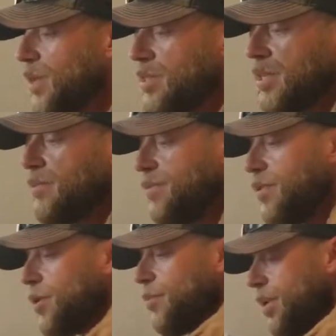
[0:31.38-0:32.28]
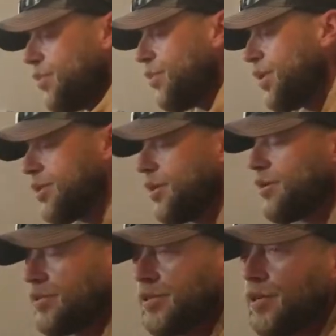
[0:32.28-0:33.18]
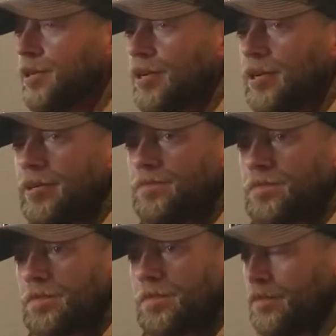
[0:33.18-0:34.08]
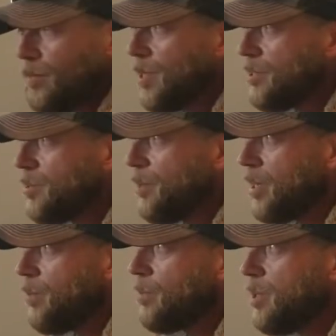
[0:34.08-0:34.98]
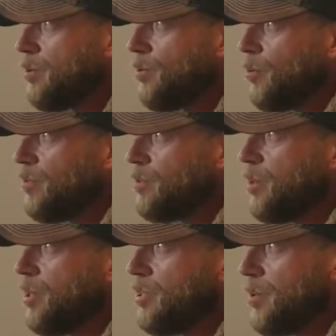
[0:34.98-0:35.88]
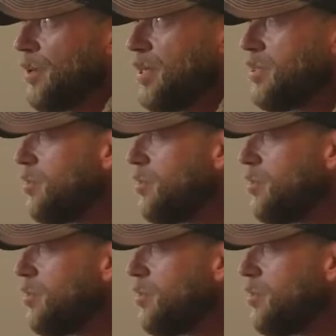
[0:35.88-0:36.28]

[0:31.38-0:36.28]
70 fucking people at his house. And somebody came up and told him, one of his buddies, like, man, this